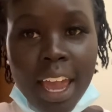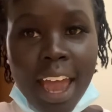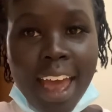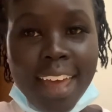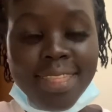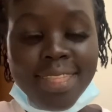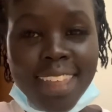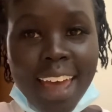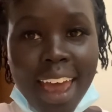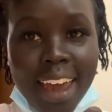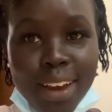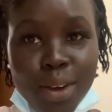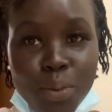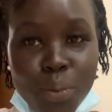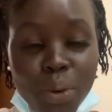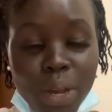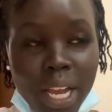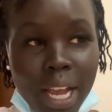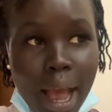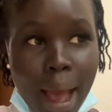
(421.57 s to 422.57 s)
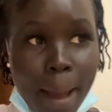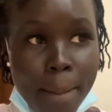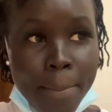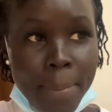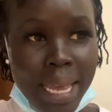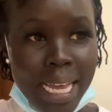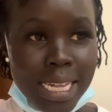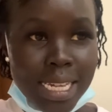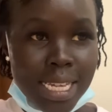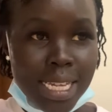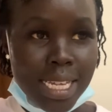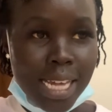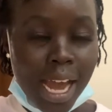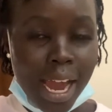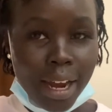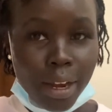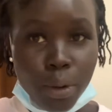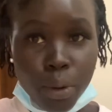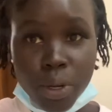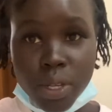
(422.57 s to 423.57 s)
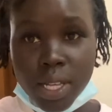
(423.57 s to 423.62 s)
And then we come inside.